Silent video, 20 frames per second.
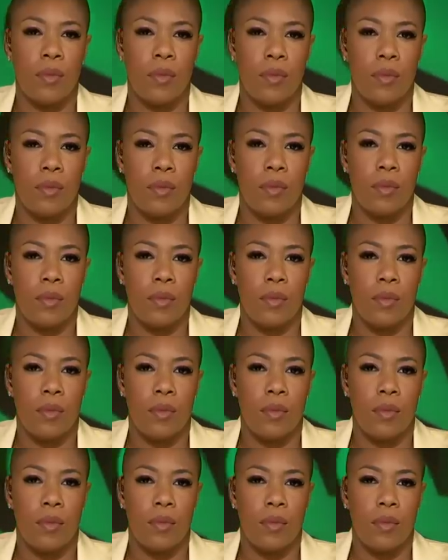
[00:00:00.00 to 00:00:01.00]

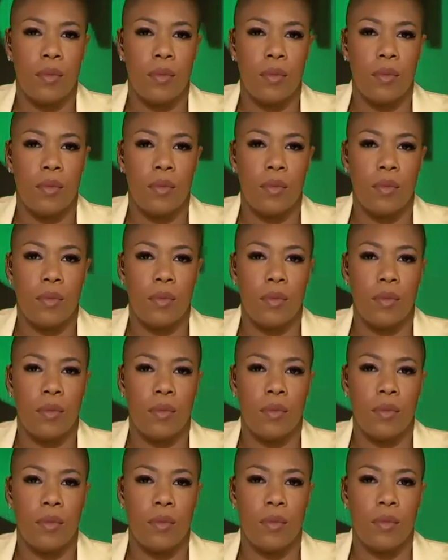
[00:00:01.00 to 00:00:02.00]

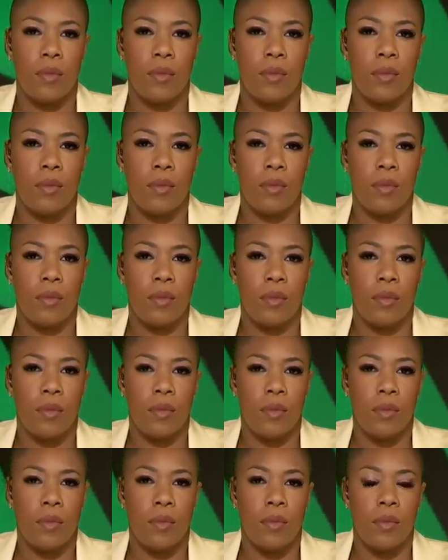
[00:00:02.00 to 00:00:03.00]

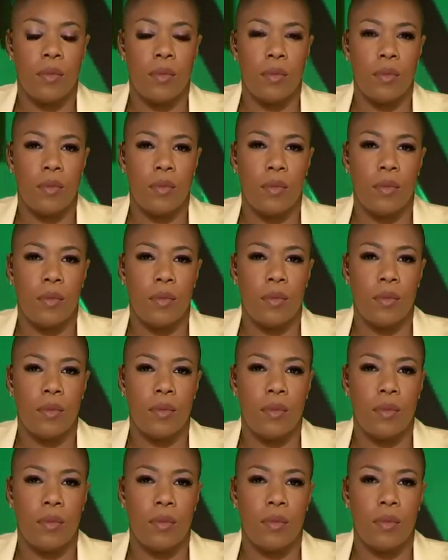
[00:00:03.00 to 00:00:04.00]
The person shown says nothing.